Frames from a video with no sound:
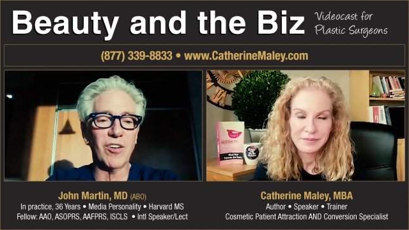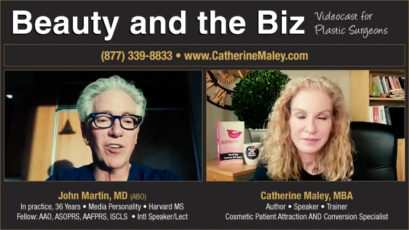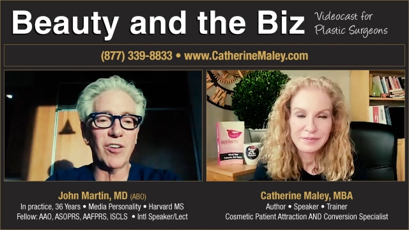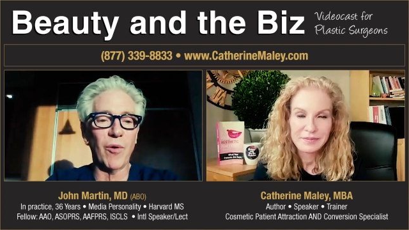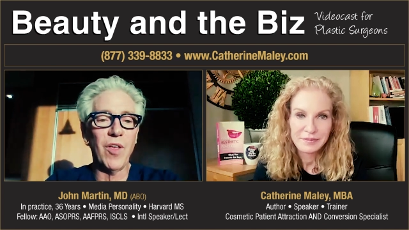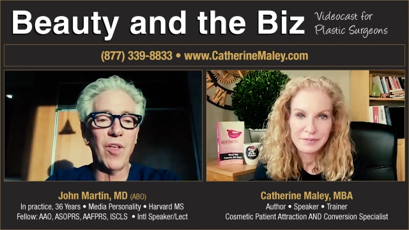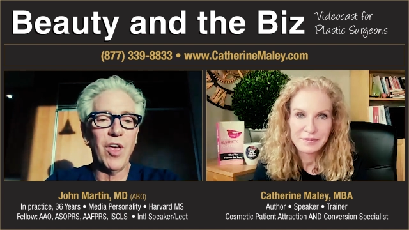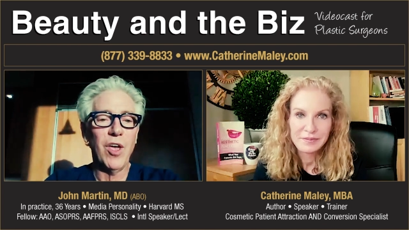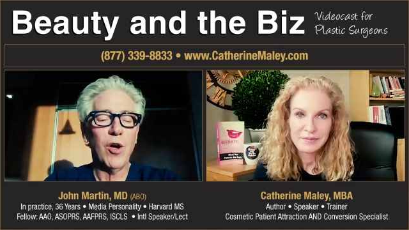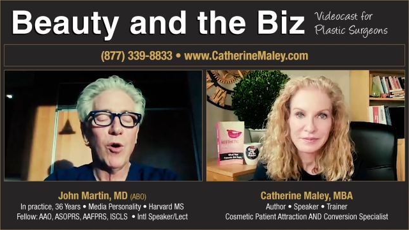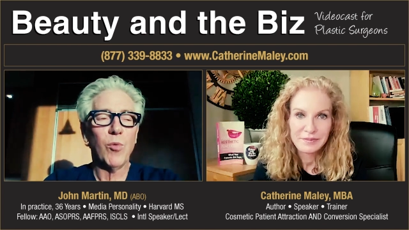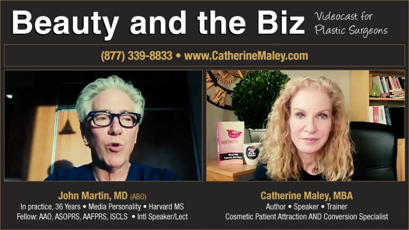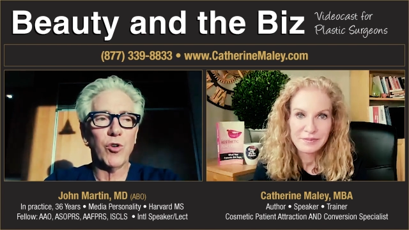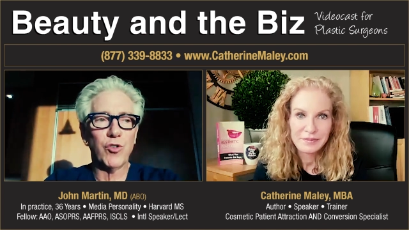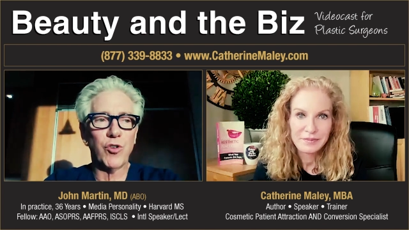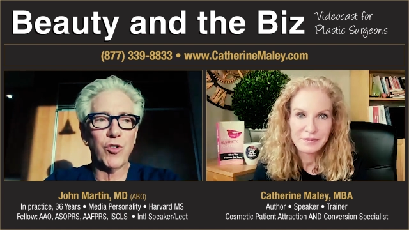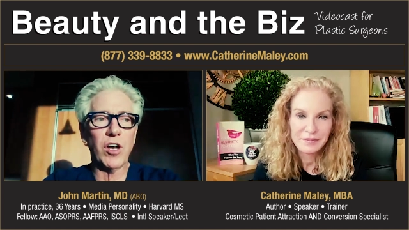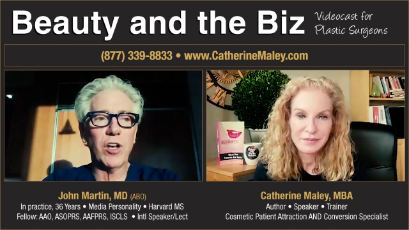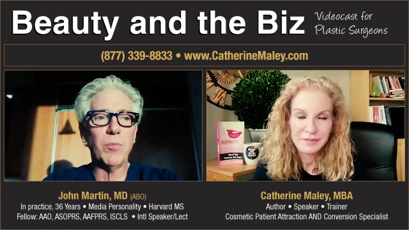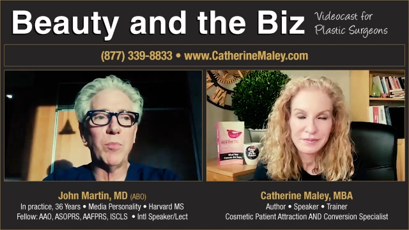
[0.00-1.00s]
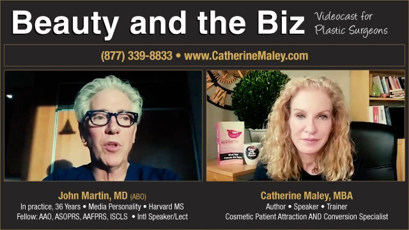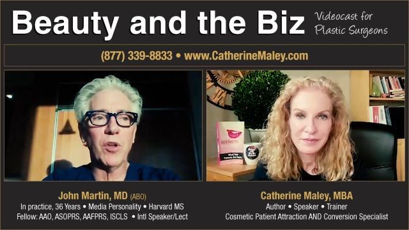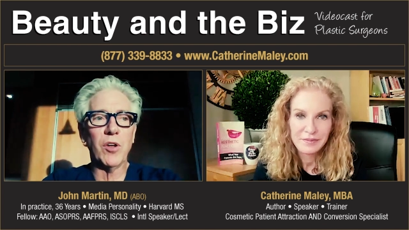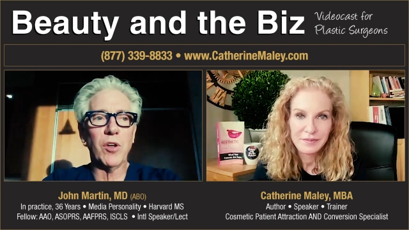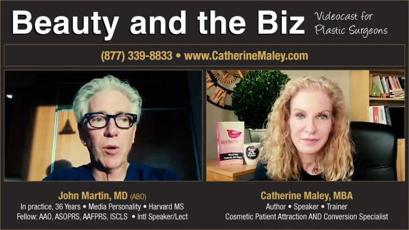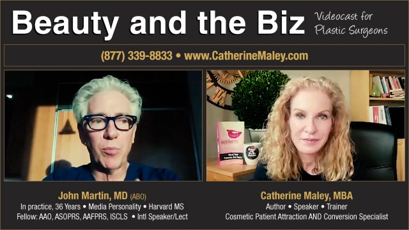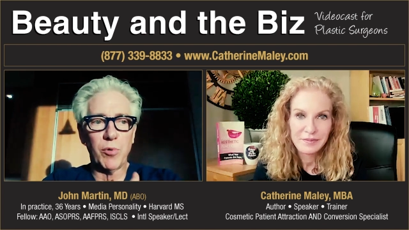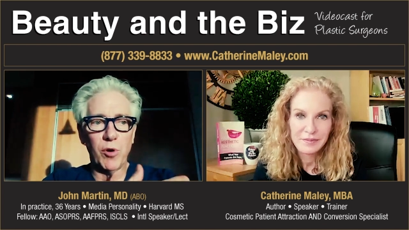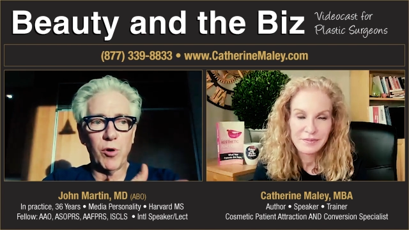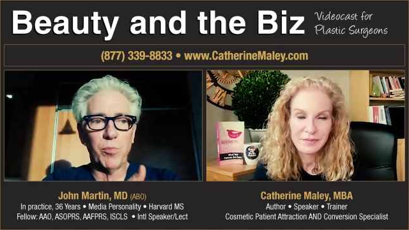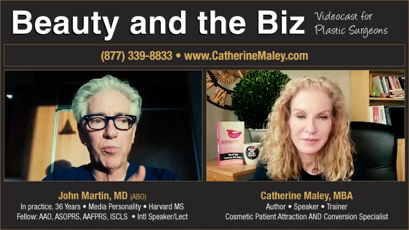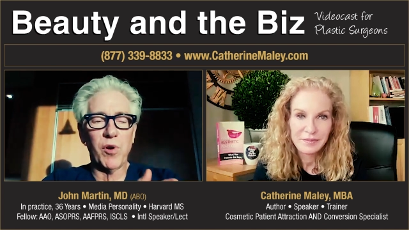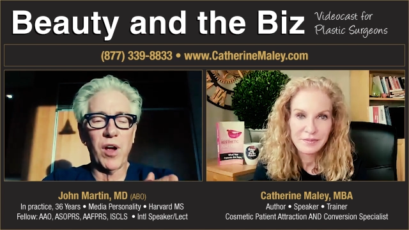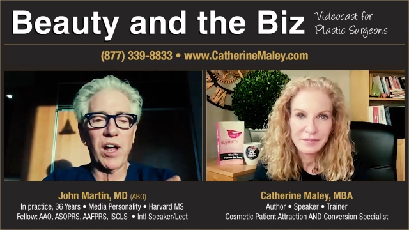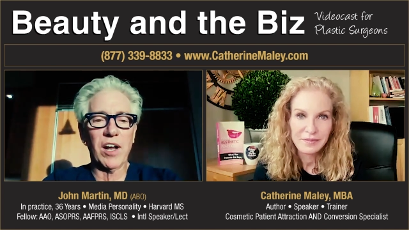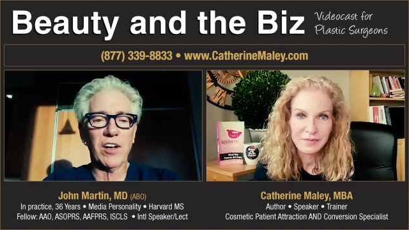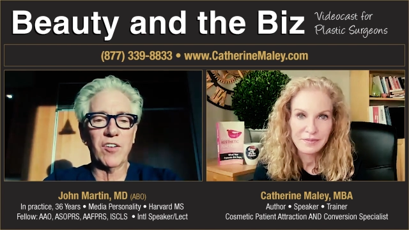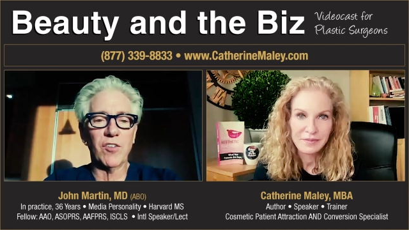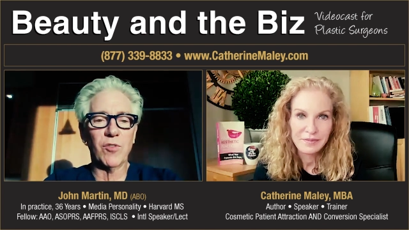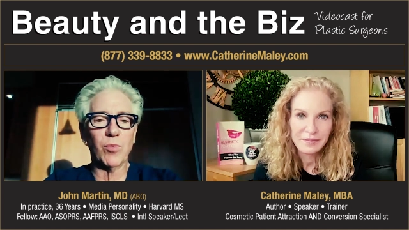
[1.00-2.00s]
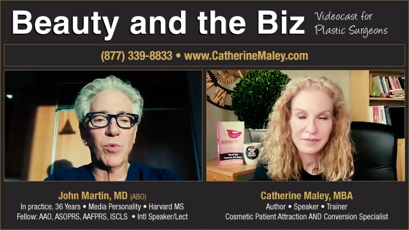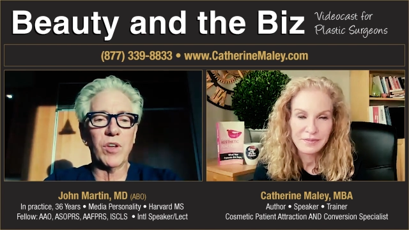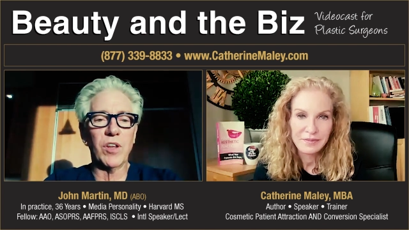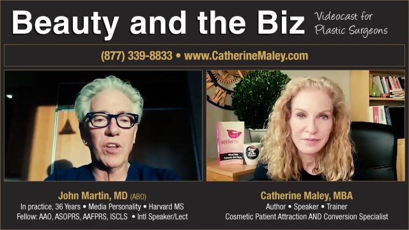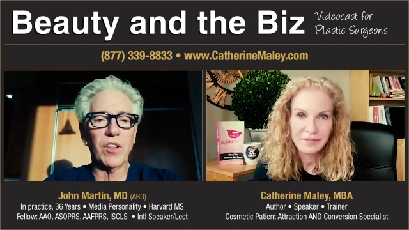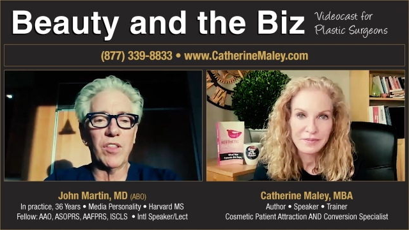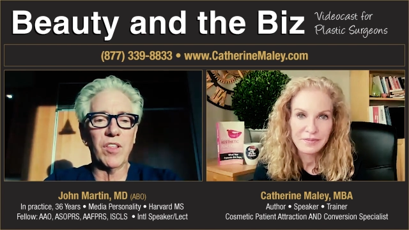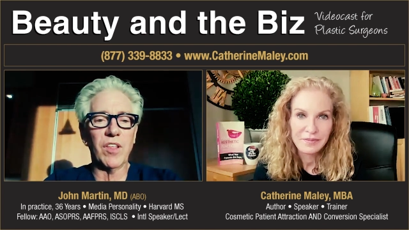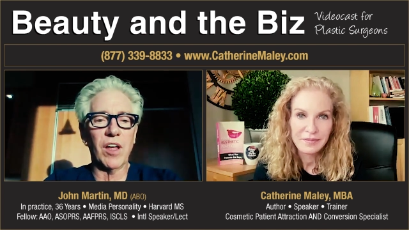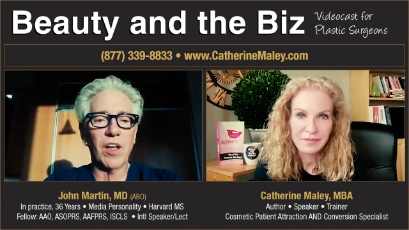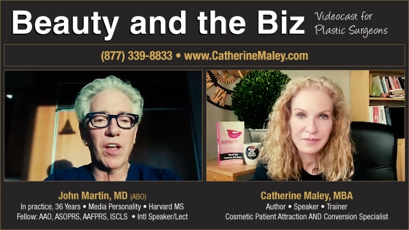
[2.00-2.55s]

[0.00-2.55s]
Speaker 1: So we're trying to build up her practice with